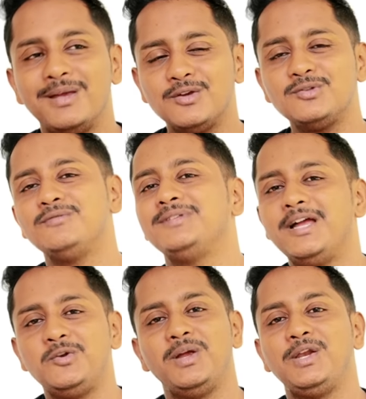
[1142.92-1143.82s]
make use of
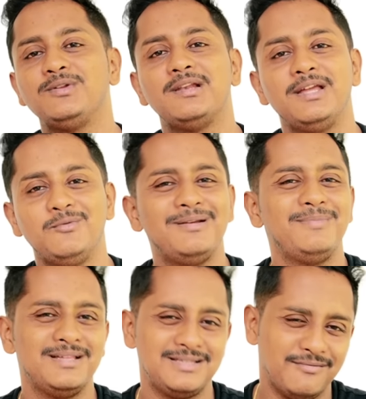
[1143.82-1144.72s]
that video. The link will
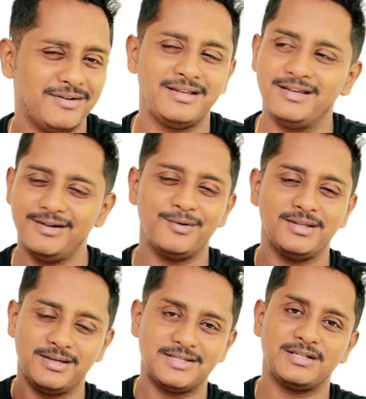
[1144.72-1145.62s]
be in somewhere here
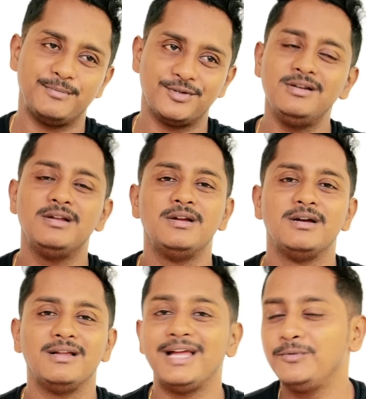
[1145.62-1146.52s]
in the description.
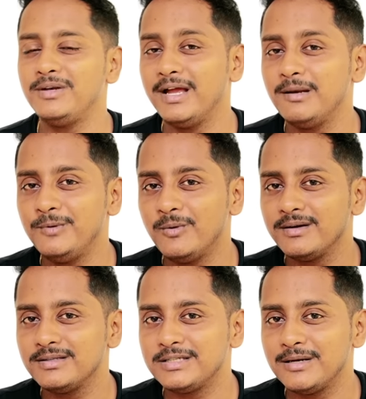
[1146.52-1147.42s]
That will help you
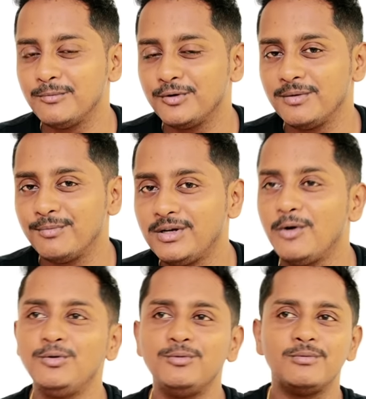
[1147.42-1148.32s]
understand more about
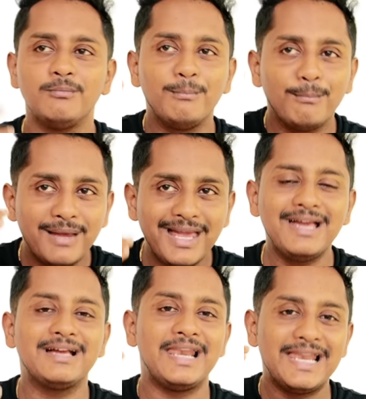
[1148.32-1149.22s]
how to
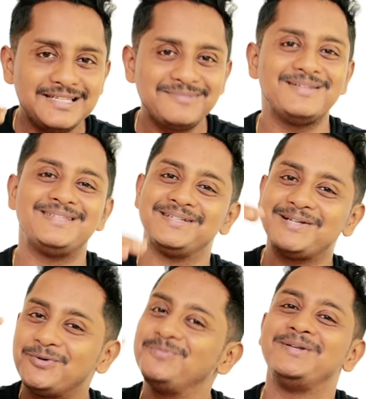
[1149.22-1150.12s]
make less mistakes,
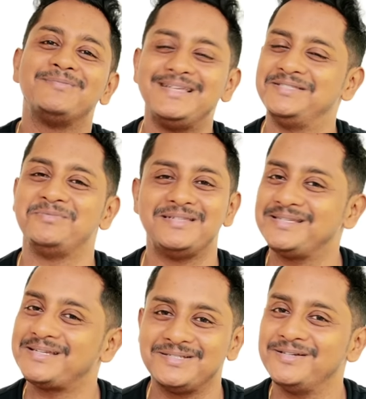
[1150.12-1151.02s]
how to minimize the
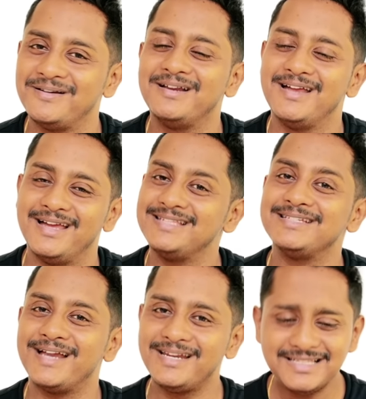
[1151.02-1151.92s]
mistakes in your
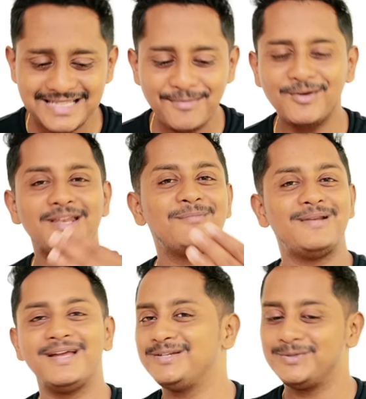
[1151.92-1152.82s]
essay writing. Same you can
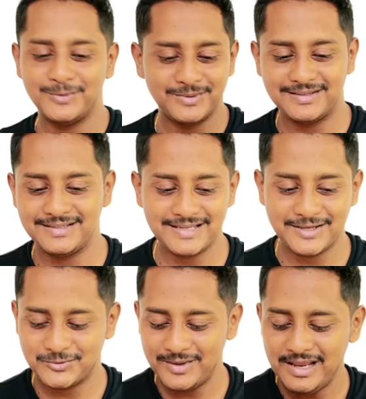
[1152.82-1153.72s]
apply to this
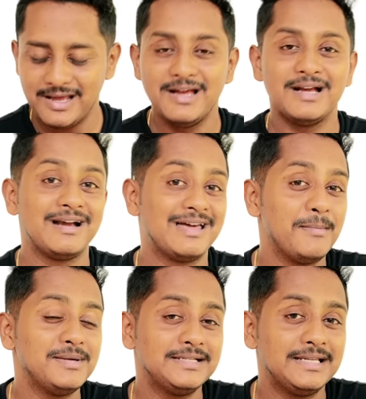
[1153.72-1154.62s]
as well.
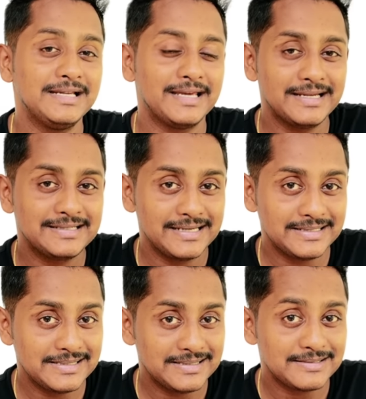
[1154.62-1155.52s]
Grammatically correct
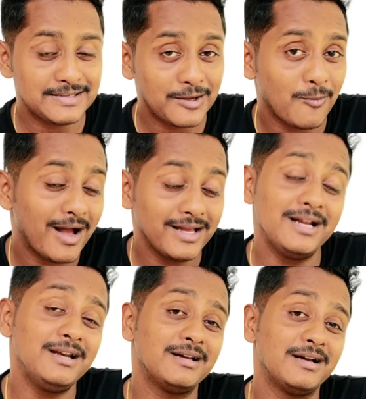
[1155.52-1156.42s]
sentence is
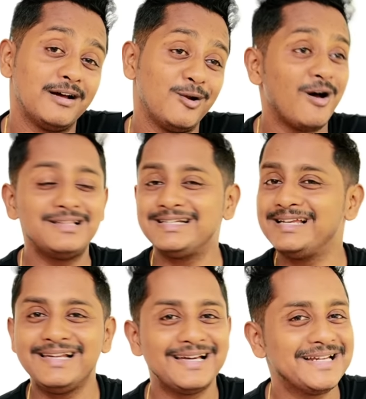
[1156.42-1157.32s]
required. Uh,
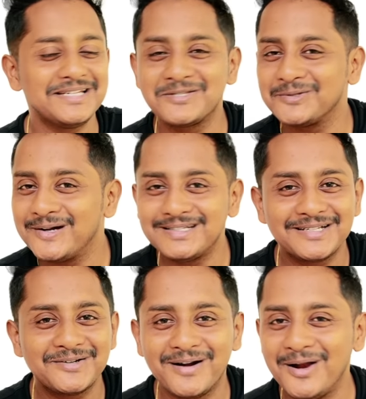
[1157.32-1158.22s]
logically correct is not
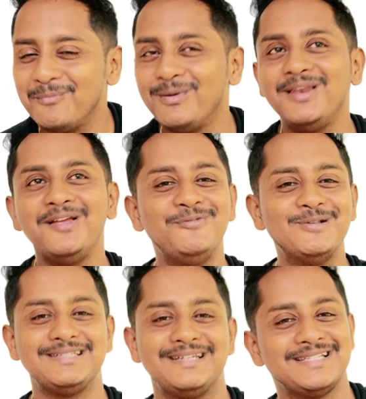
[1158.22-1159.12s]
required.
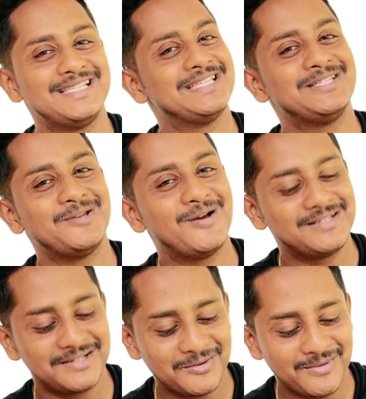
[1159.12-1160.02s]
Meaningful sentence is
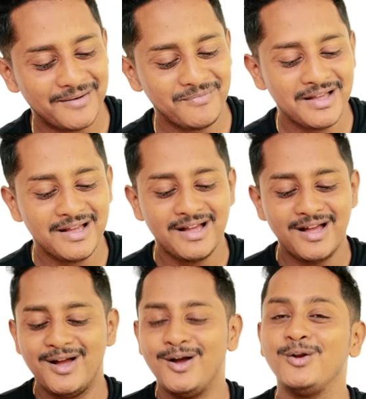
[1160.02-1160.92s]
not required.
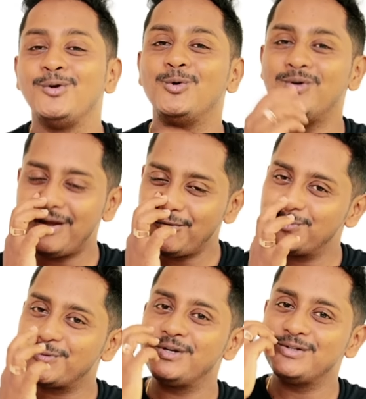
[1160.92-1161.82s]
Don't have
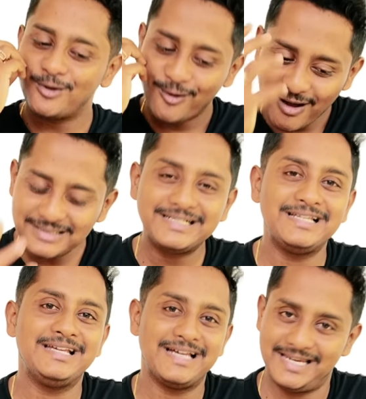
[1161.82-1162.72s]
to produce a
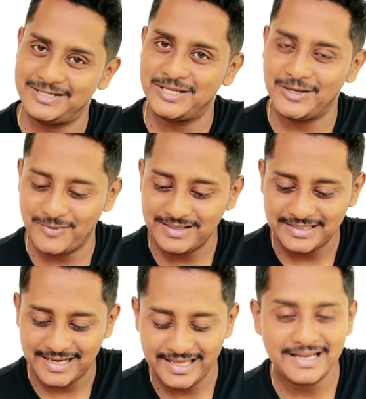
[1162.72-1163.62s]
logically correct
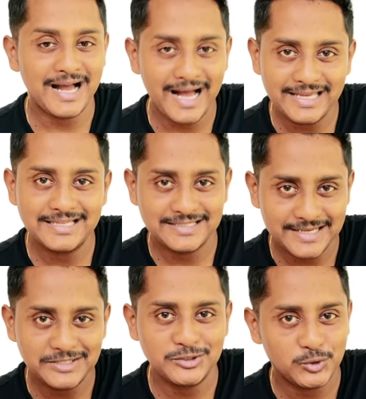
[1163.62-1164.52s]
sequence like I
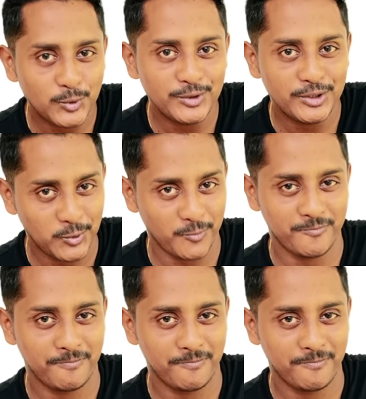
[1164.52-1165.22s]
just told you.